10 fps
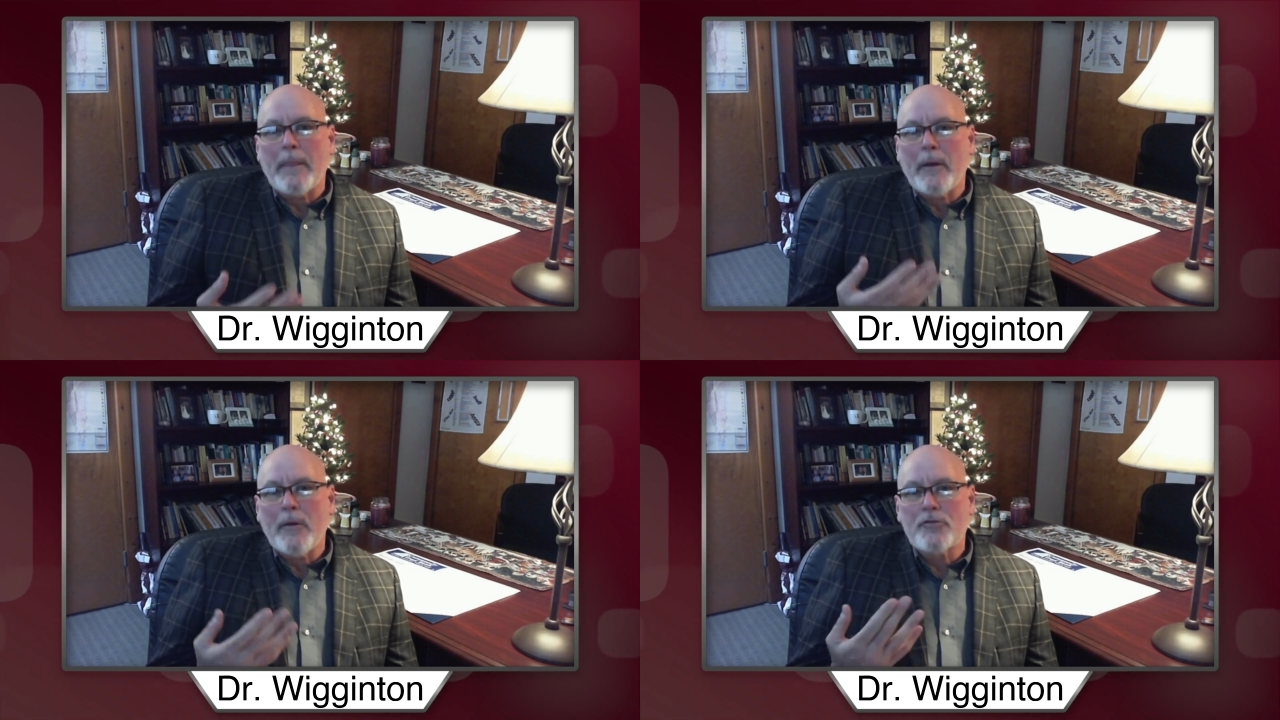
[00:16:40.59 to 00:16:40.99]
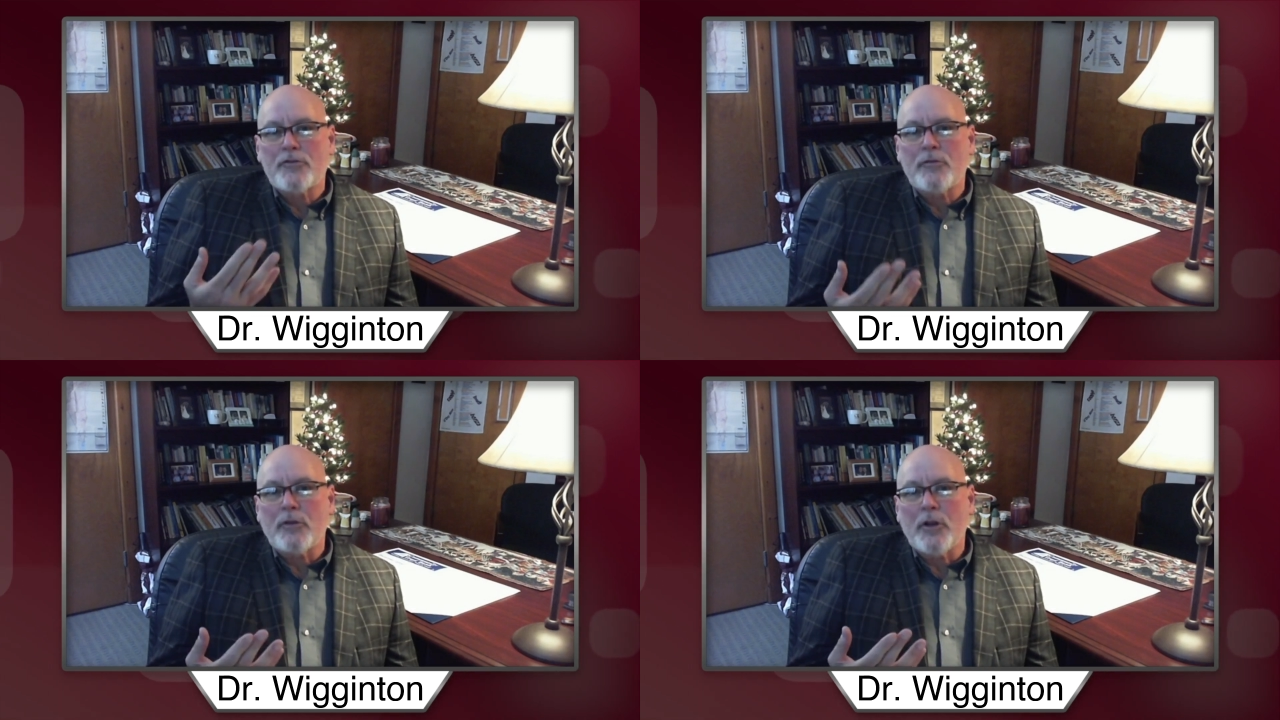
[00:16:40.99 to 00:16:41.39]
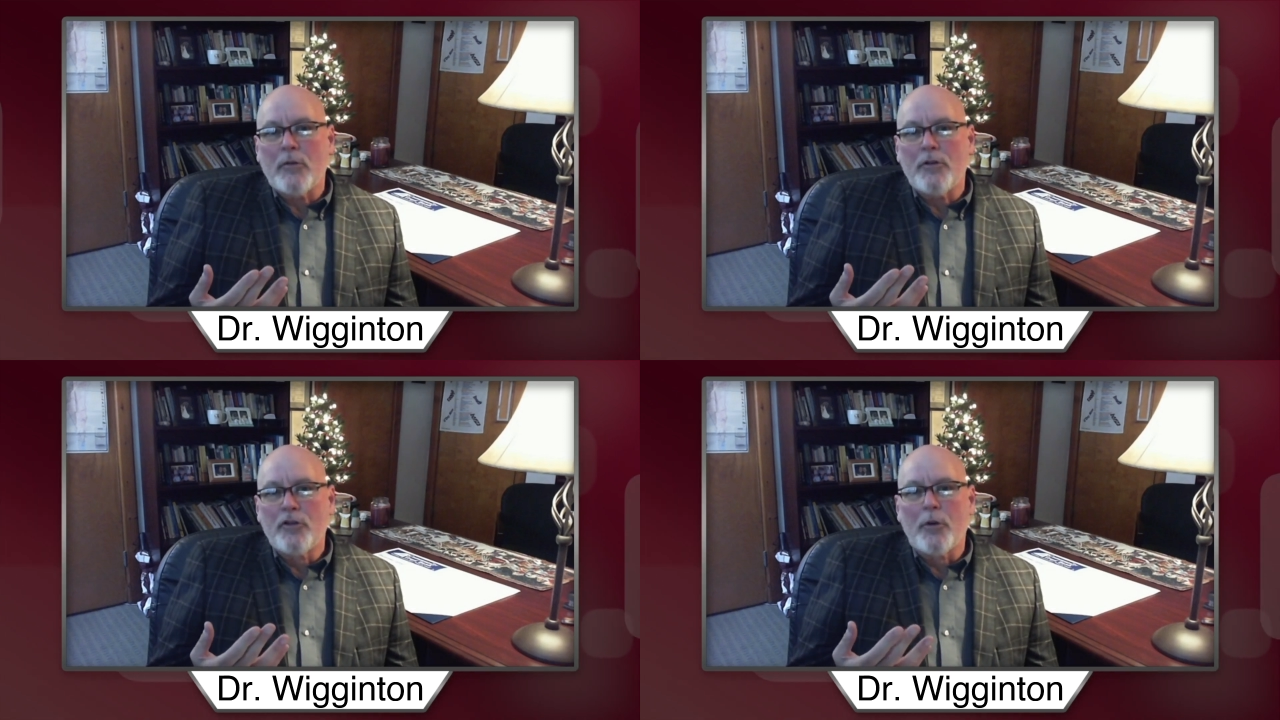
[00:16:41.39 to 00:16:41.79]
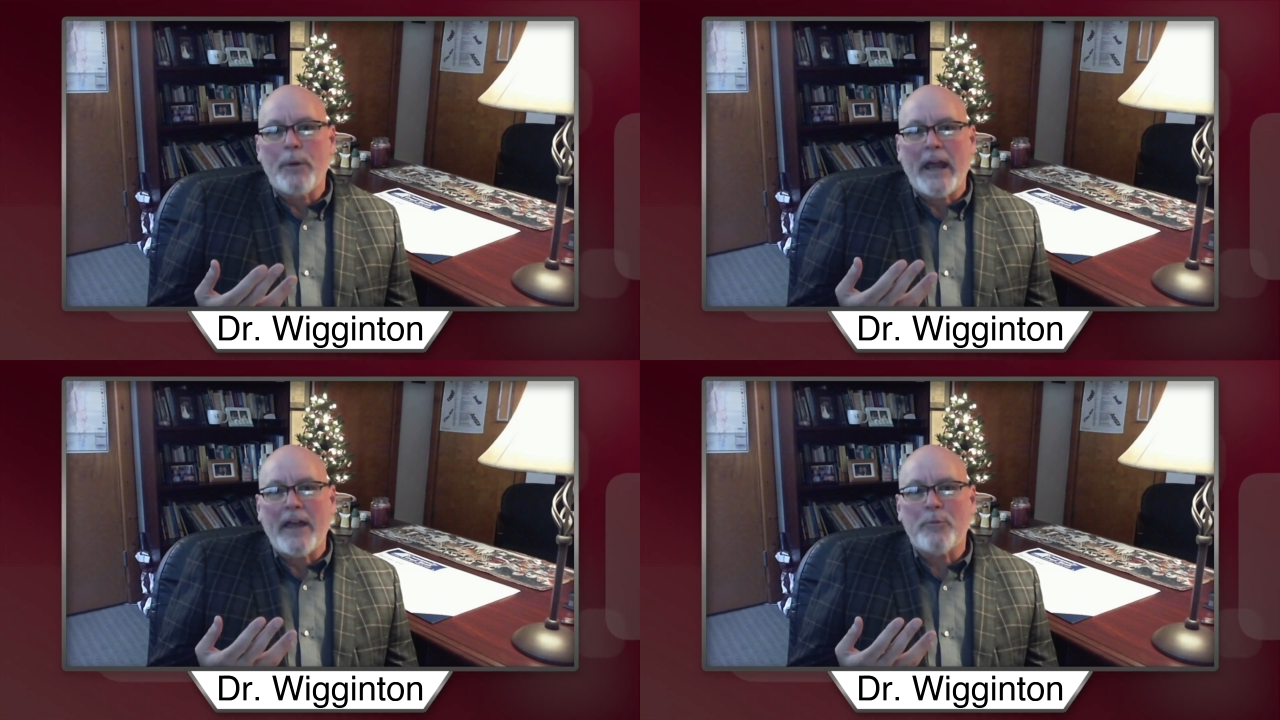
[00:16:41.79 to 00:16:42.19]
those you know neural
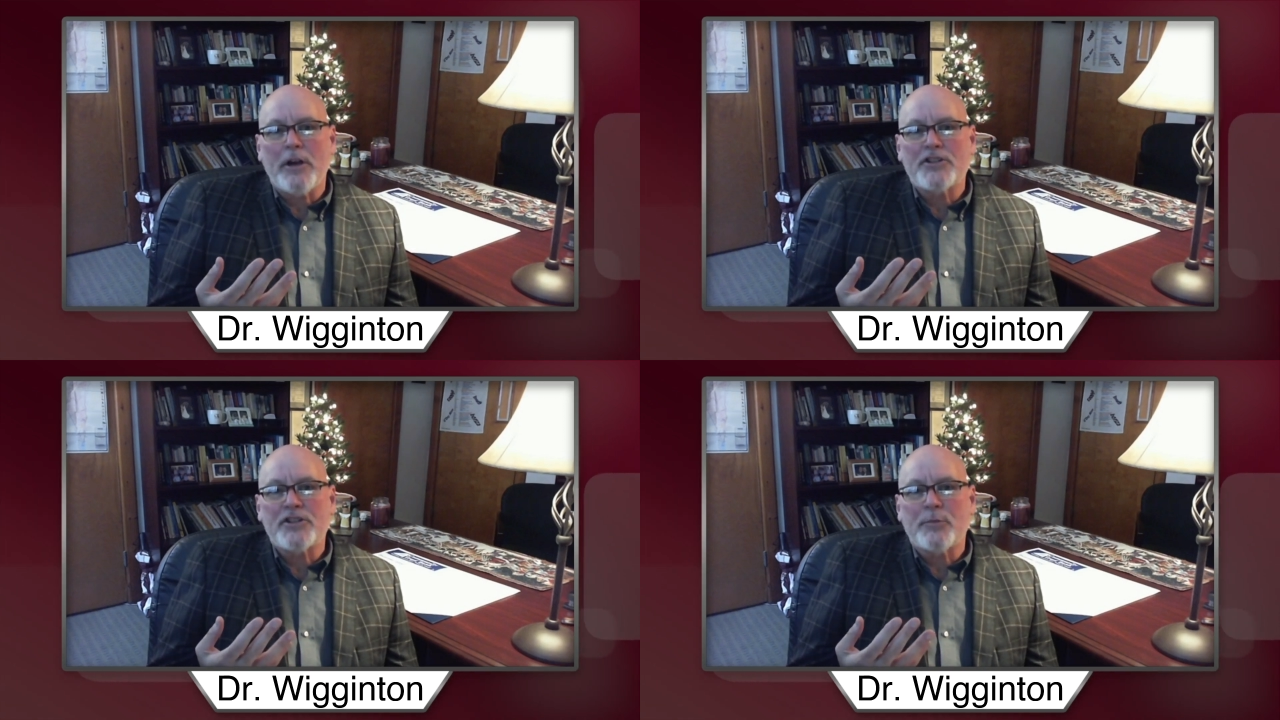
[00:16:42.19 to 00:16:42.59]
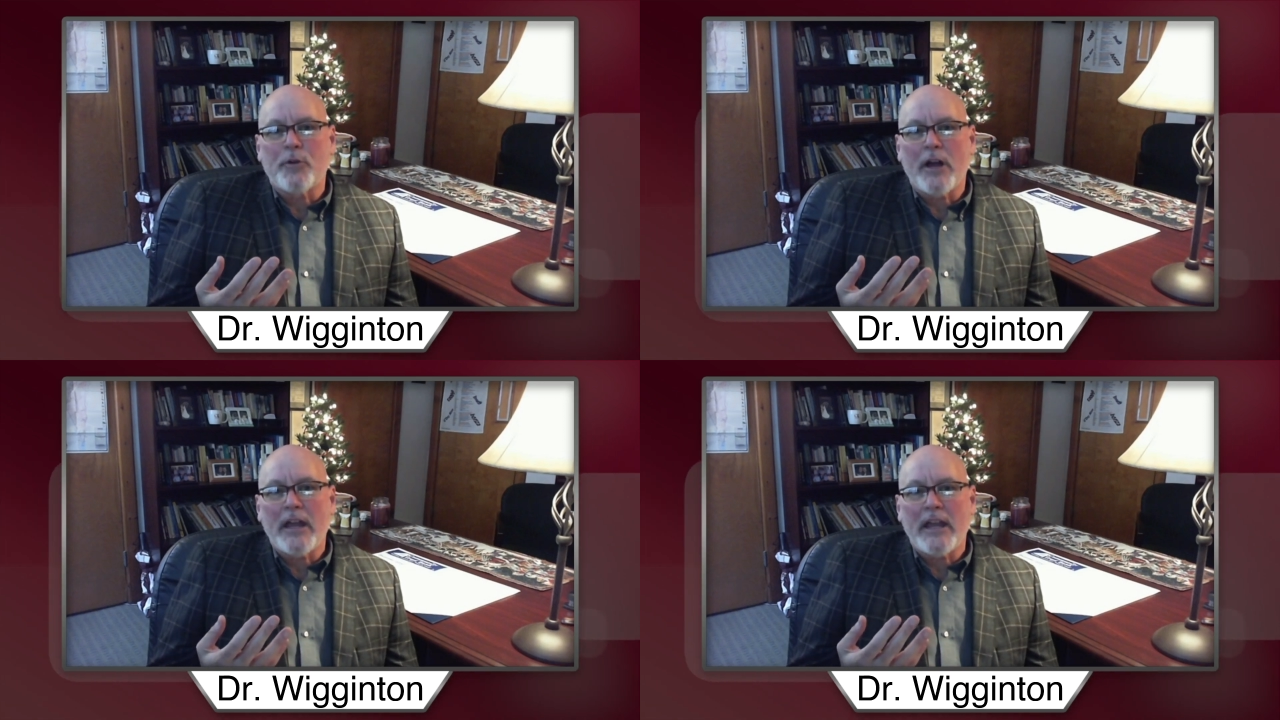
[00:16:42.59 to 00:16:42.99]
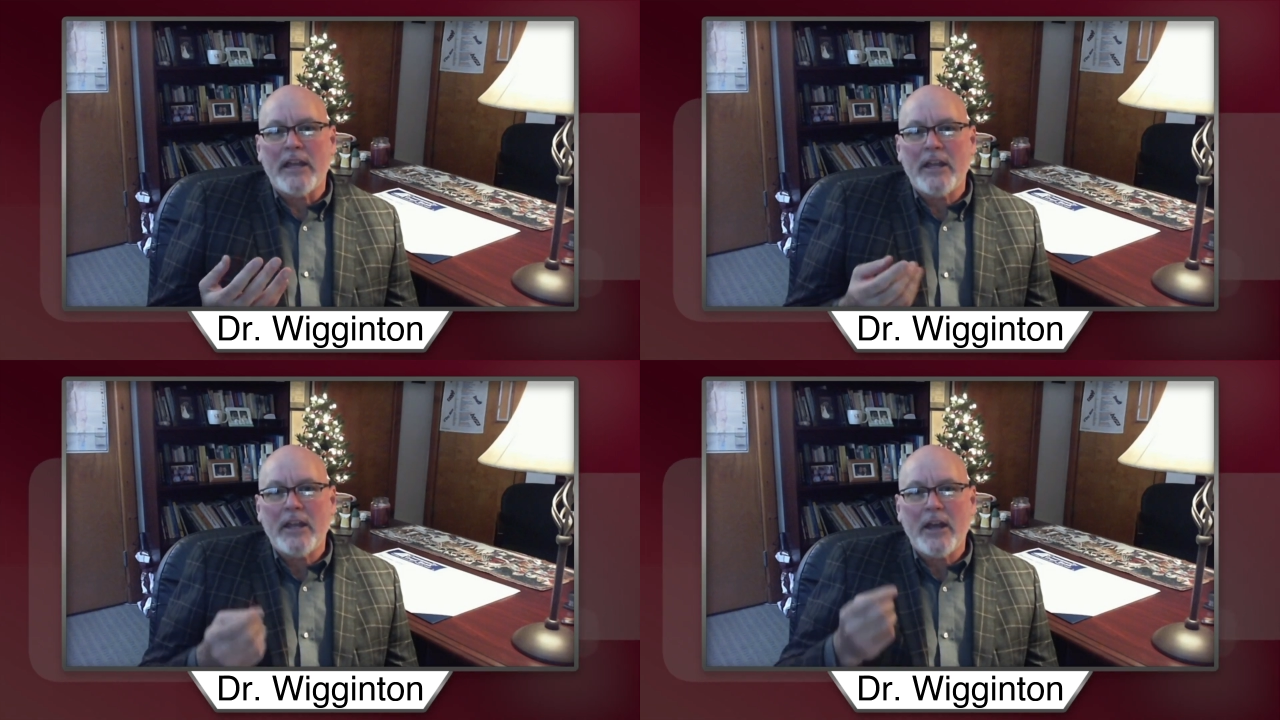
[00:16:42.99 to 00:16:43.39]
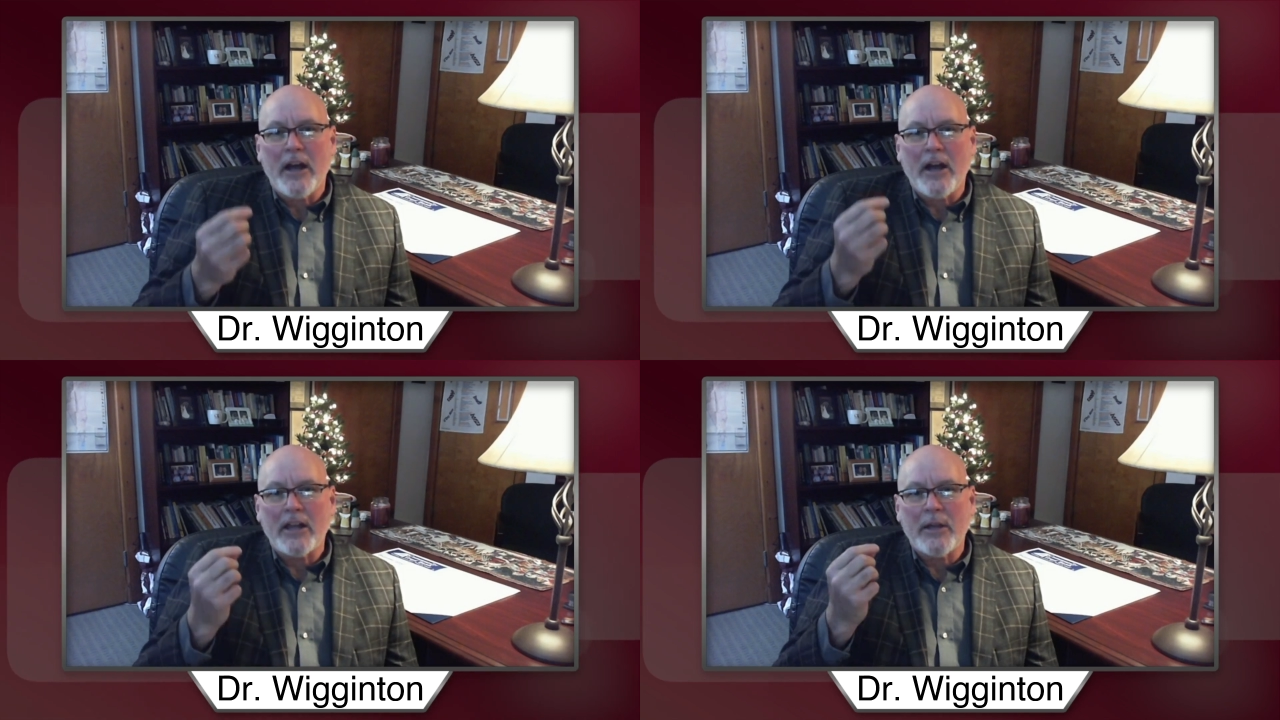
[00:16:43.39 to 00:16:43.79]
pathways in the brain
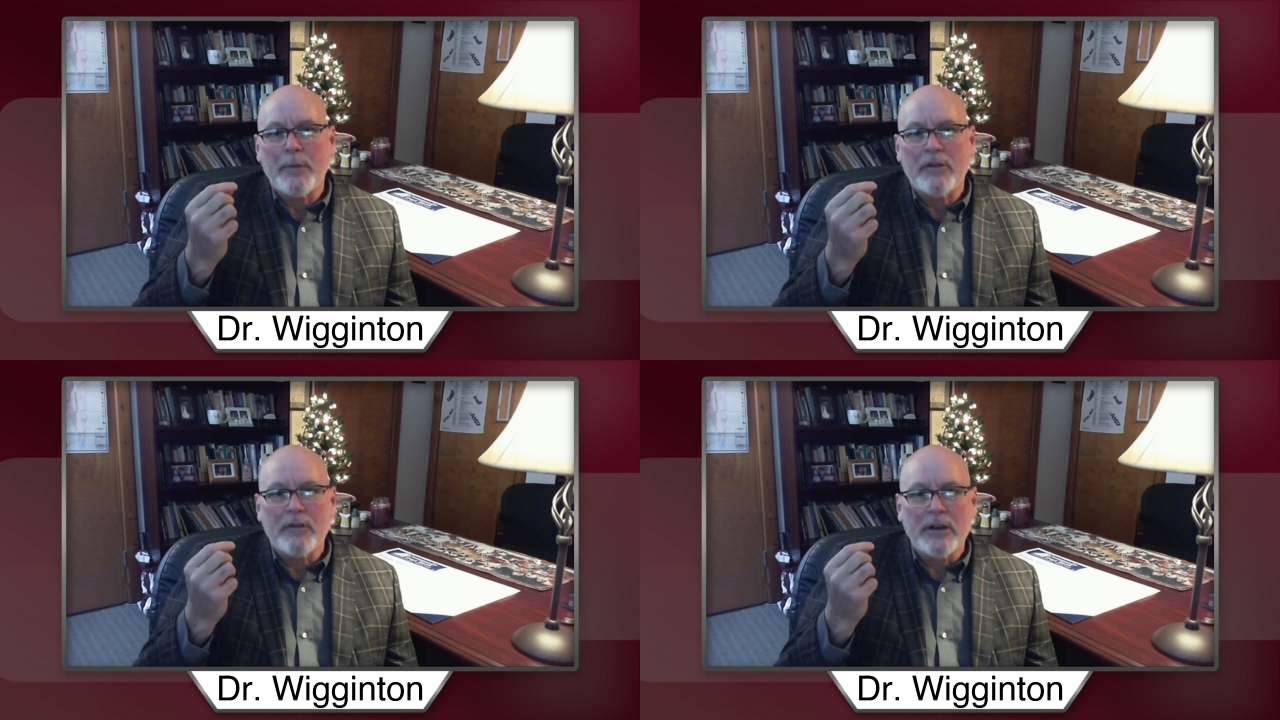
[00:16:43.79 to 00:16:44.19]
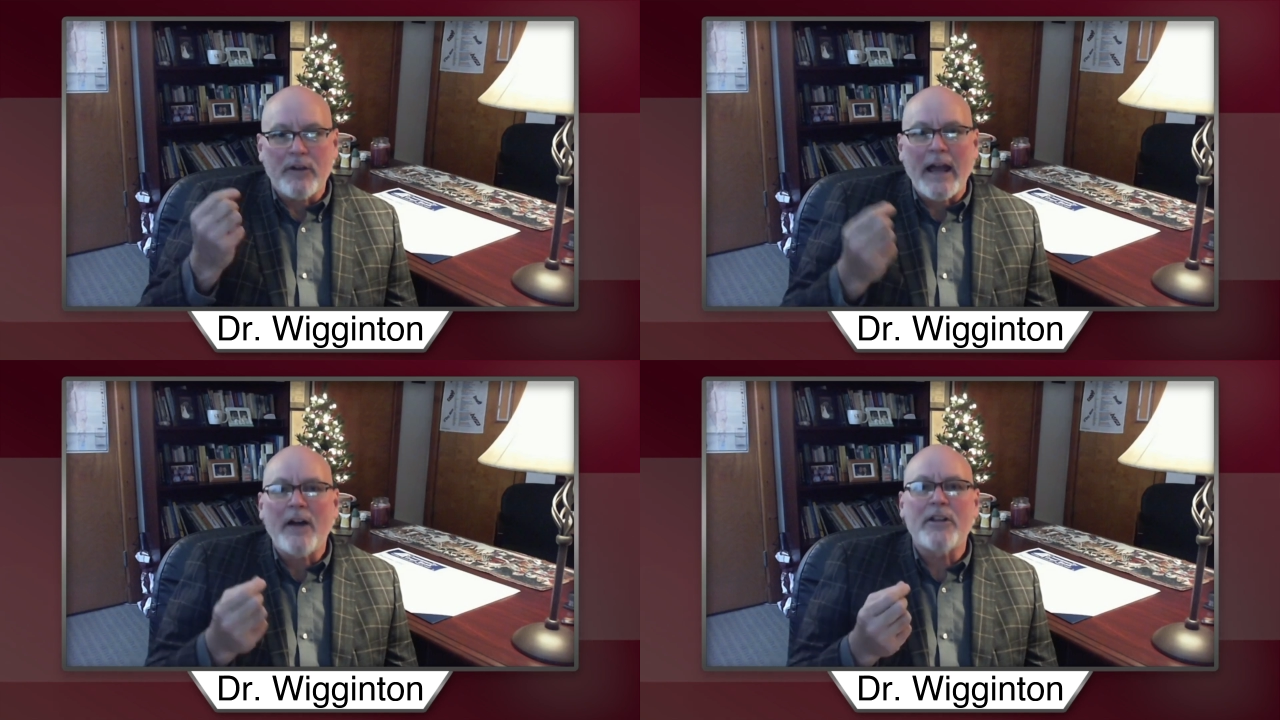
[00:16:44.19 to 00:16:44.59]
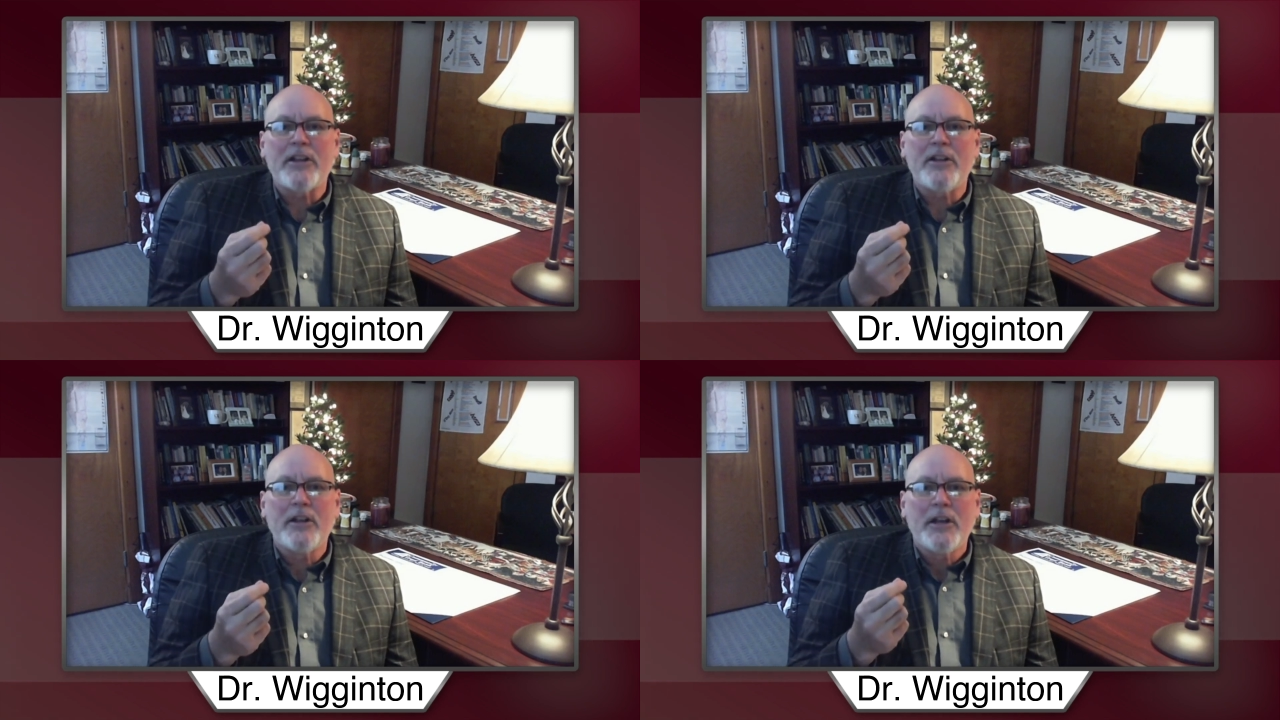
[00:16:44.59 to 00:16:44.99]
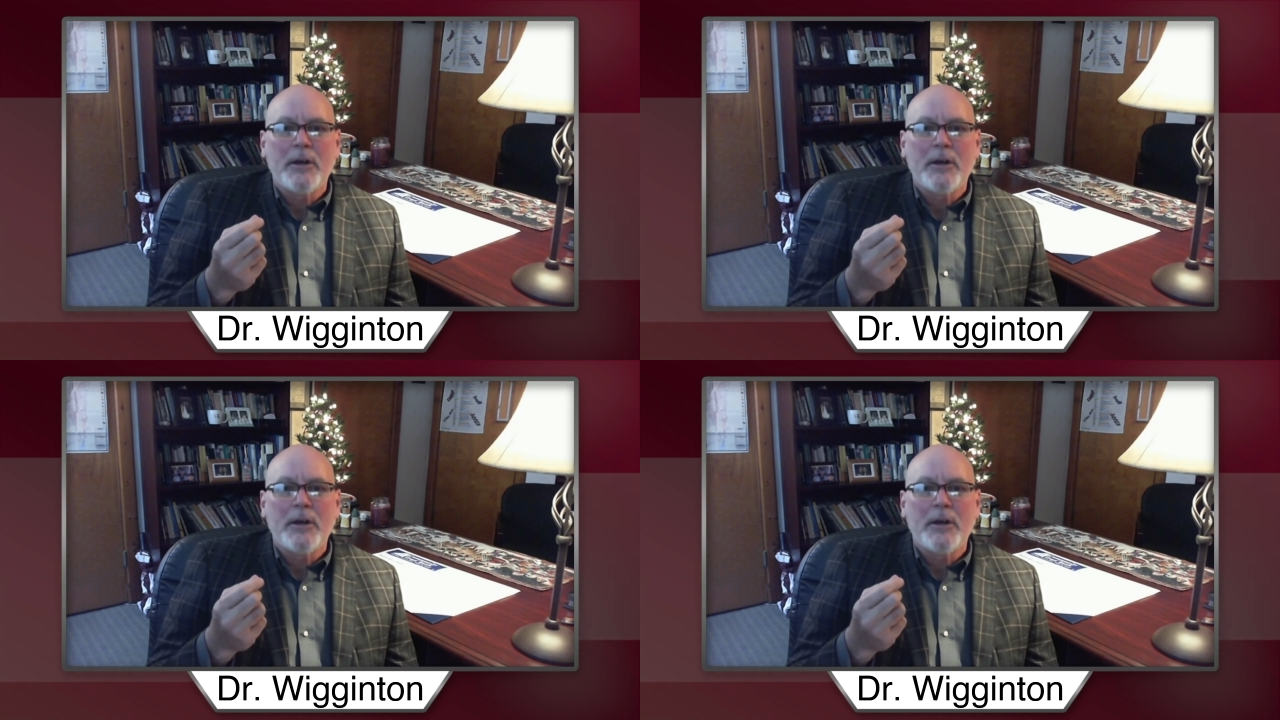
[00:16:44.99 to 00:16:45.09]
uh, can be rerouted